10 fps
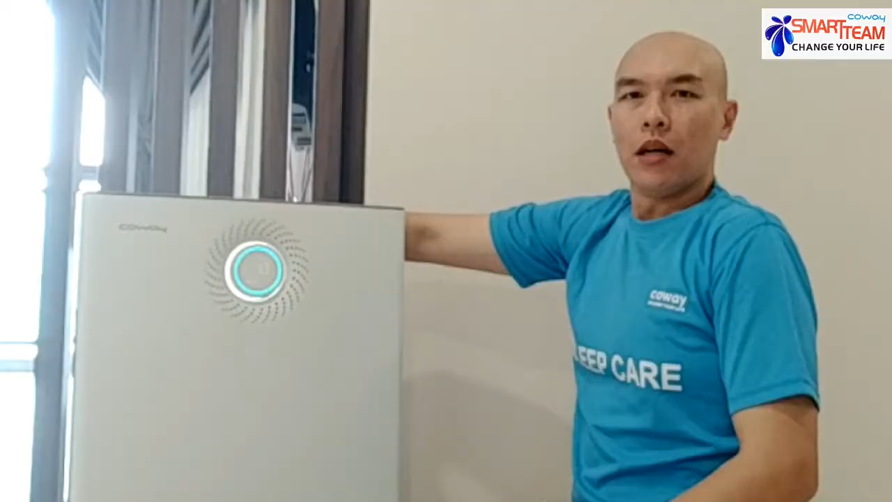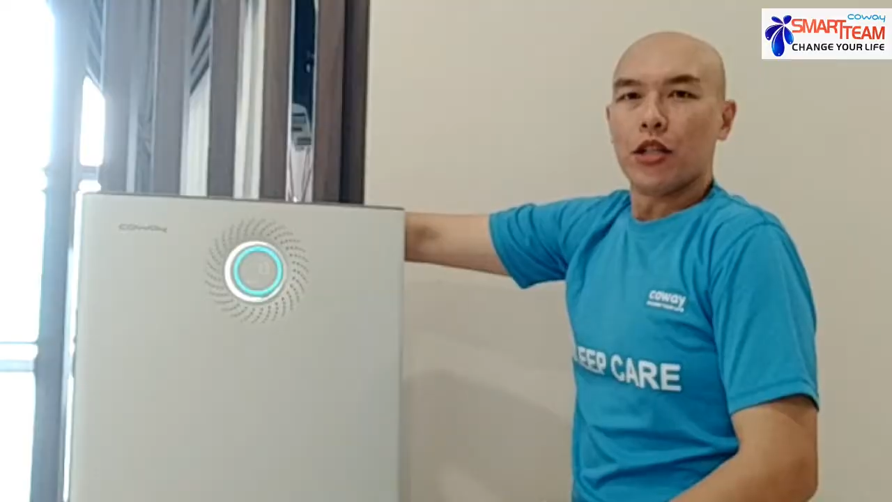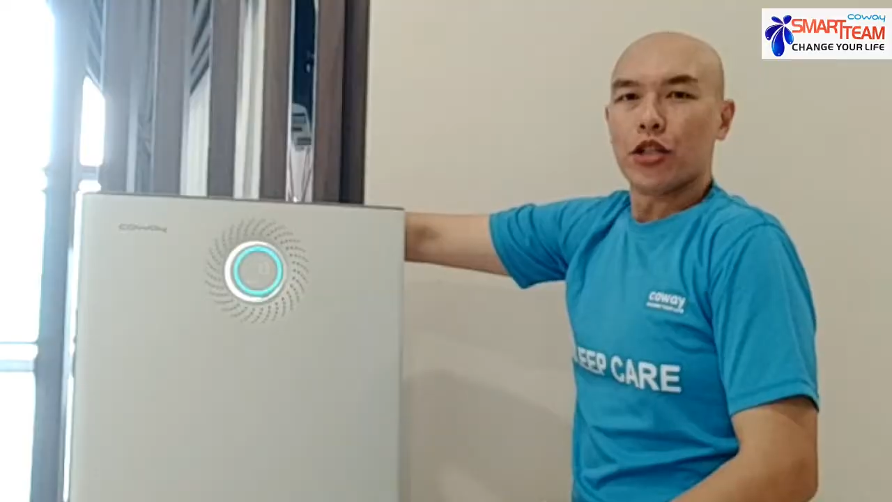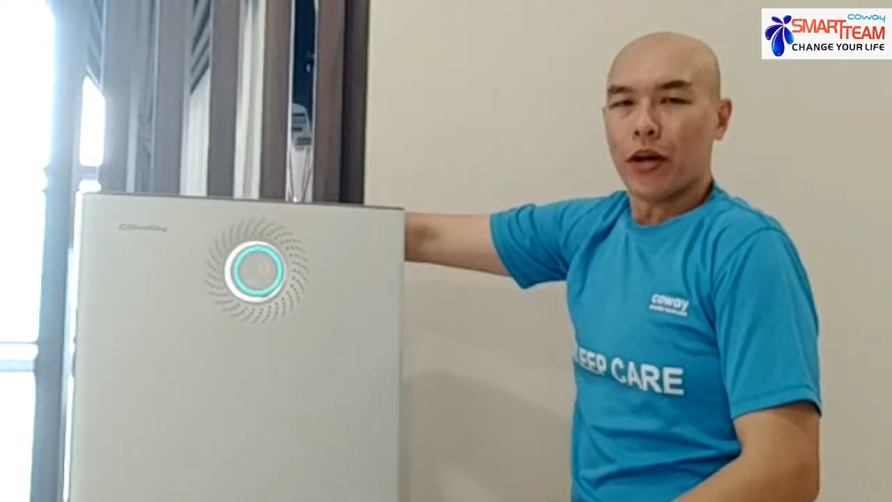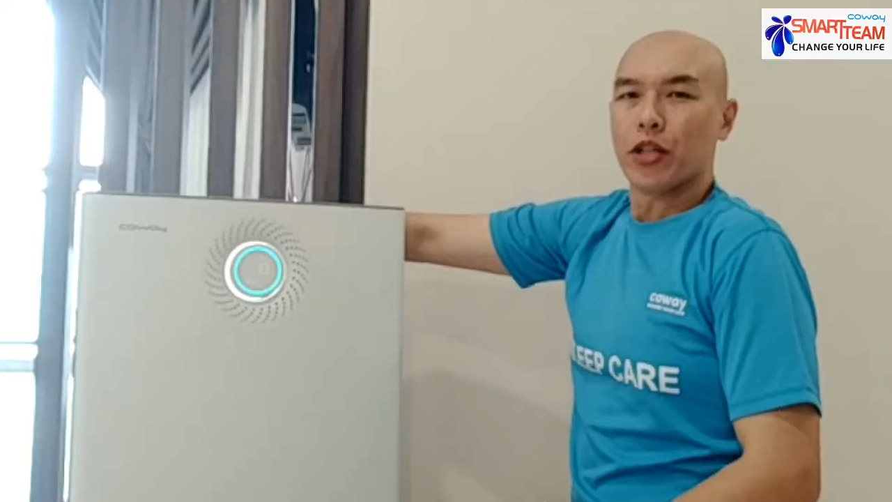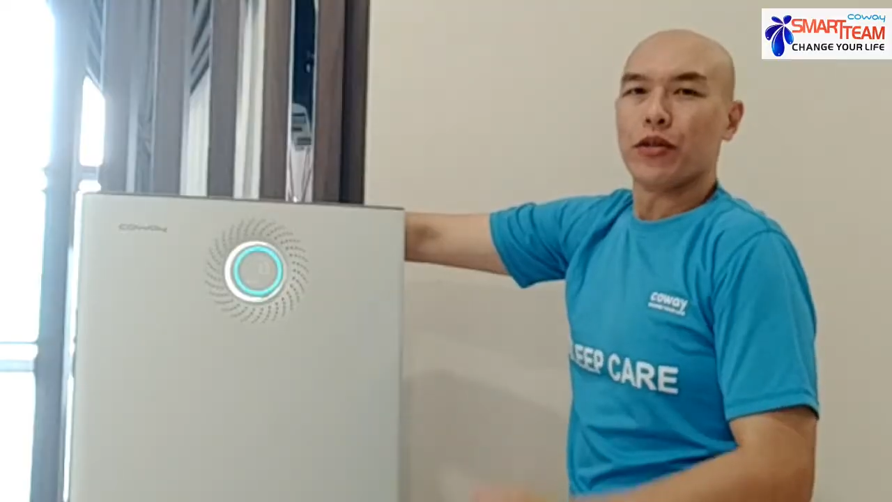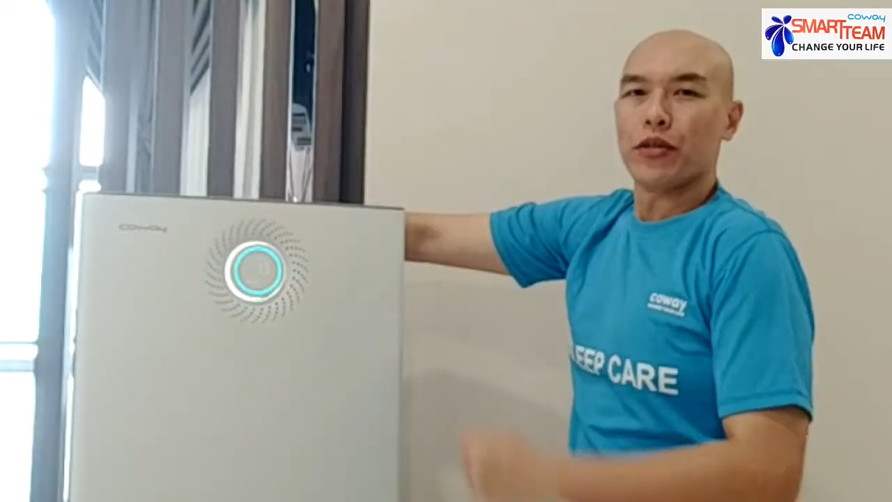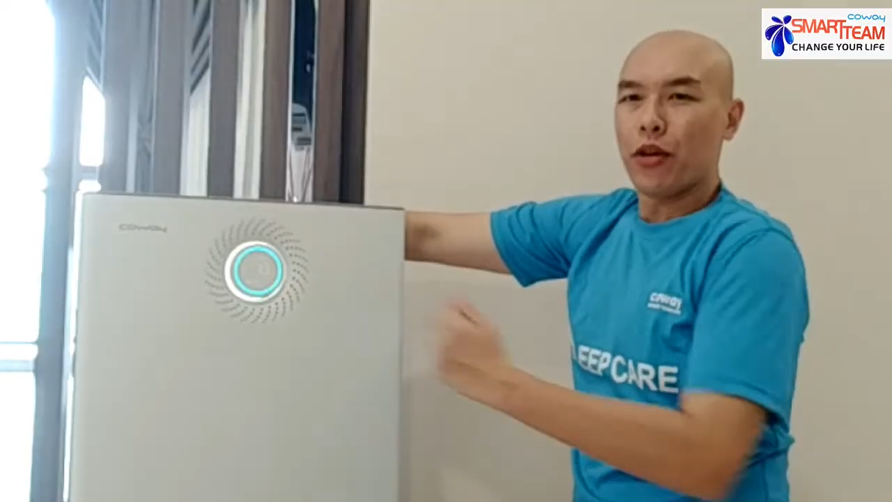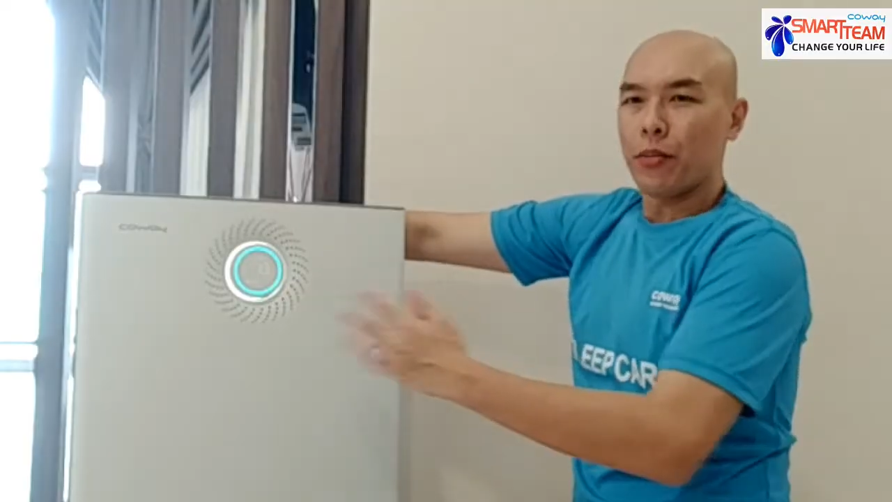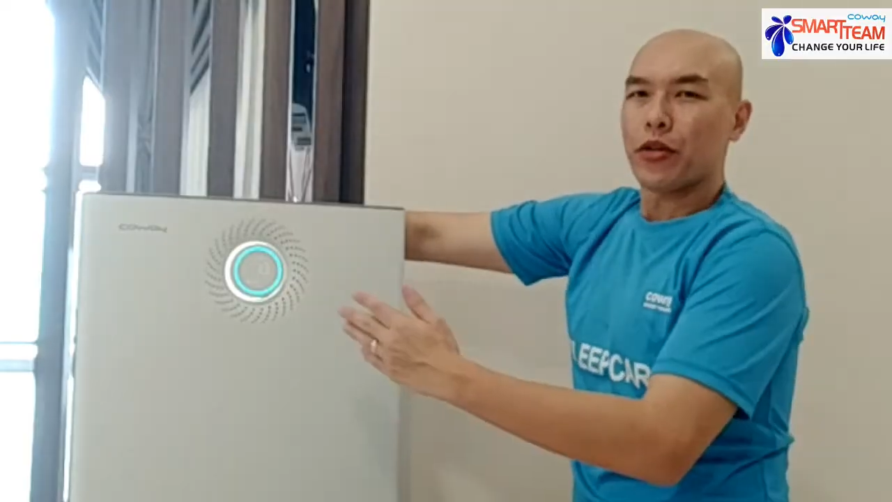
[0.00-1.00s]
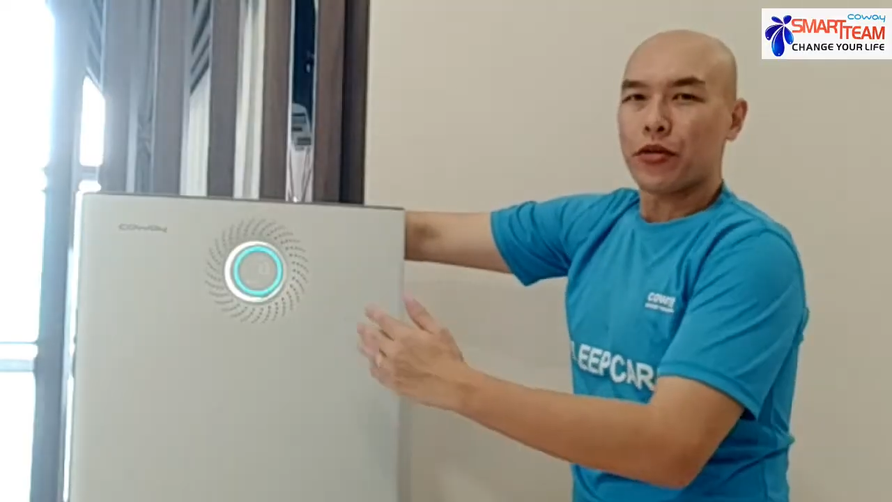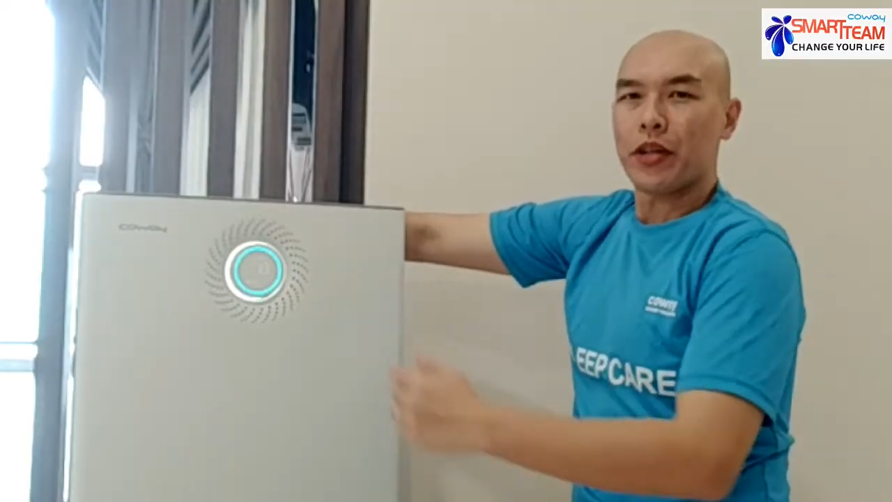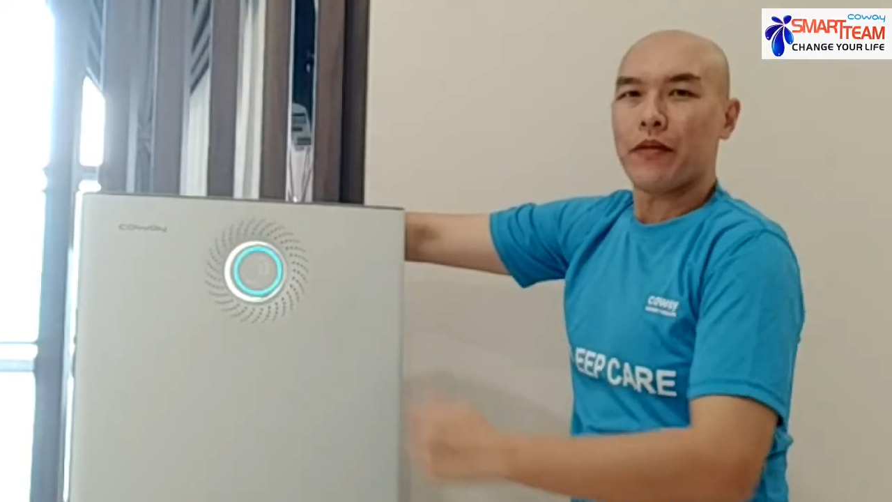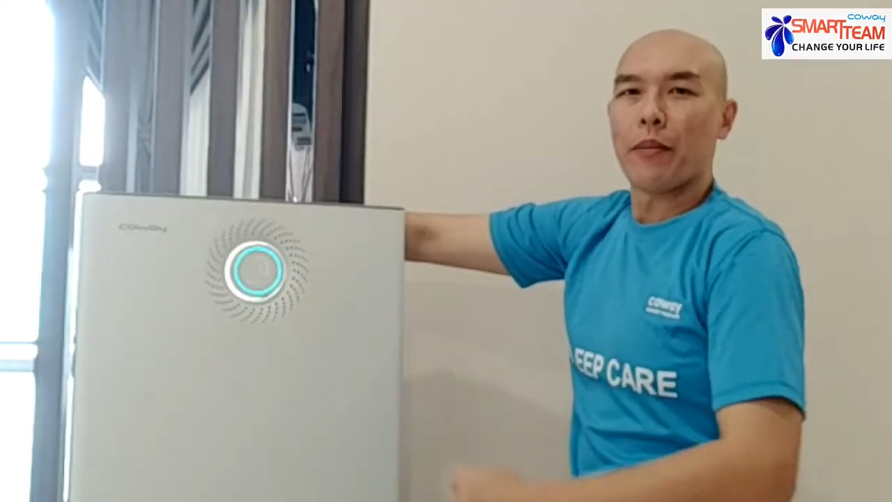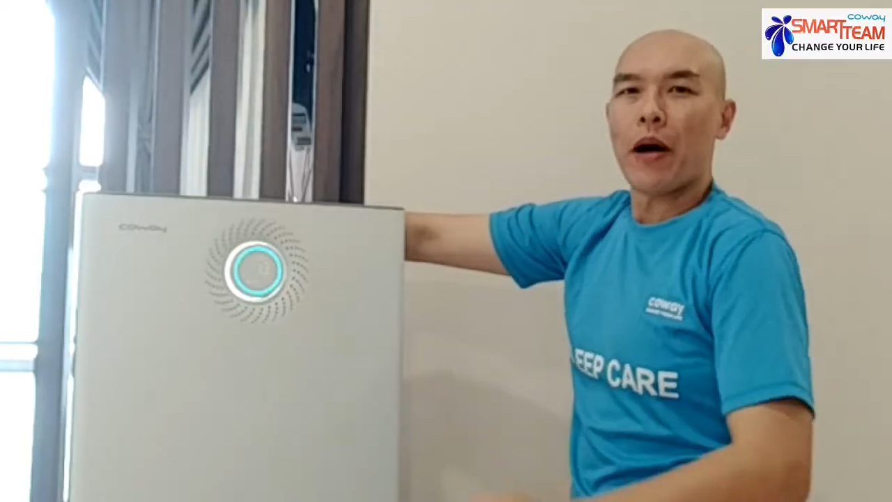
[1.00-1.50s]
So I chose Lombok three
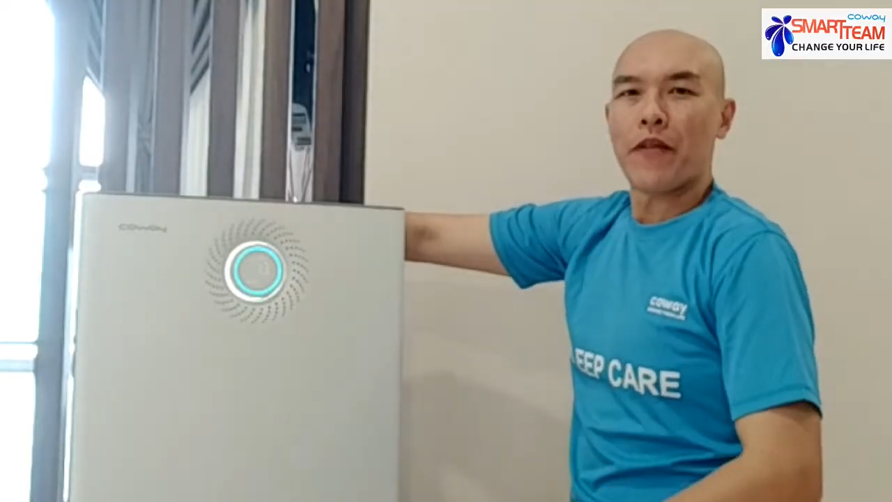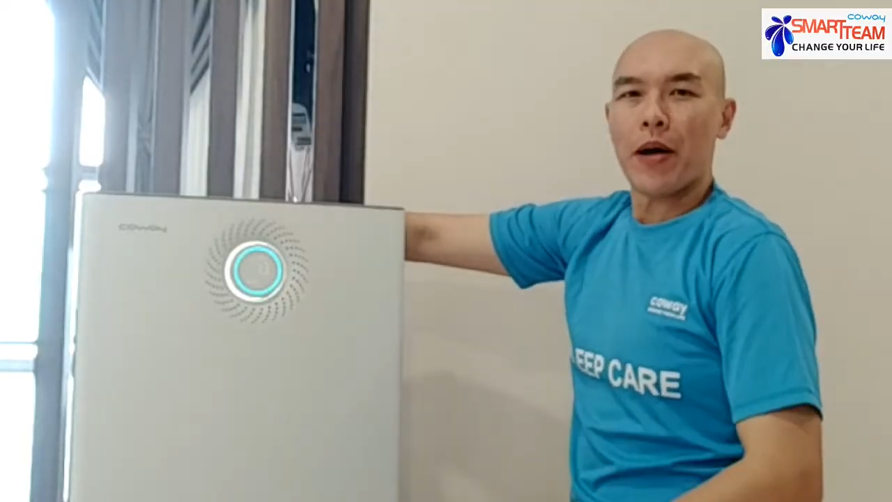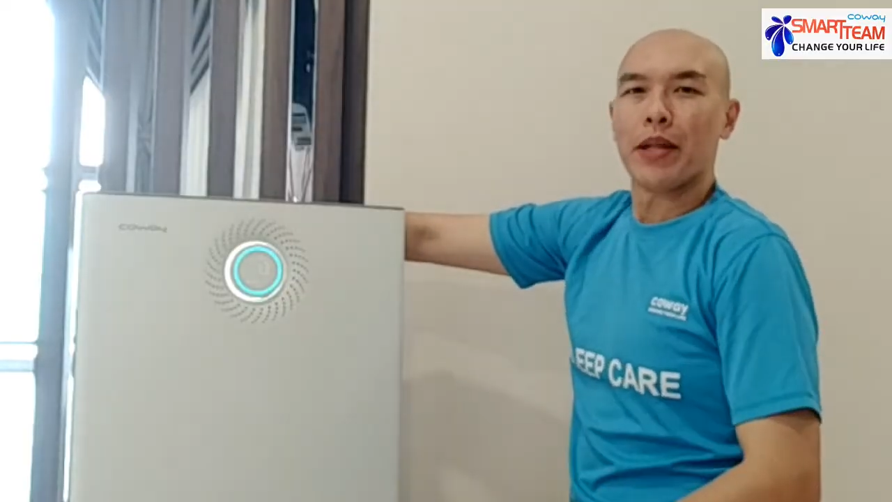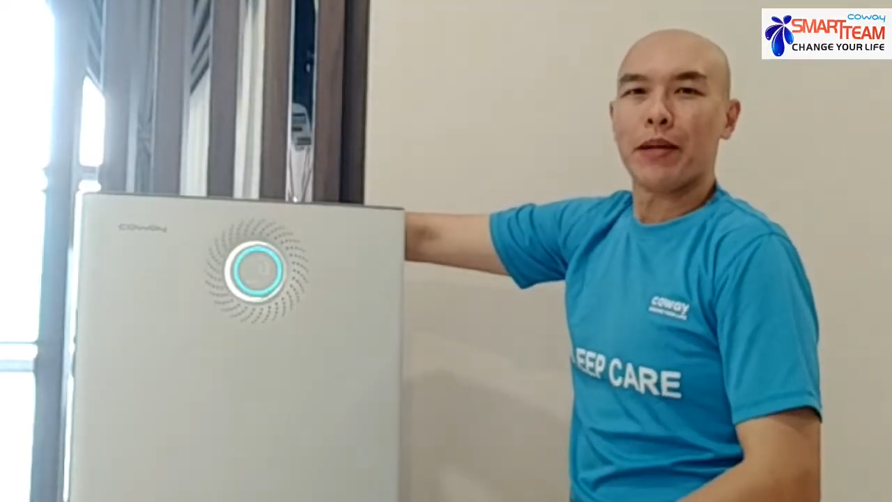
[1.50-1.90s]
for my family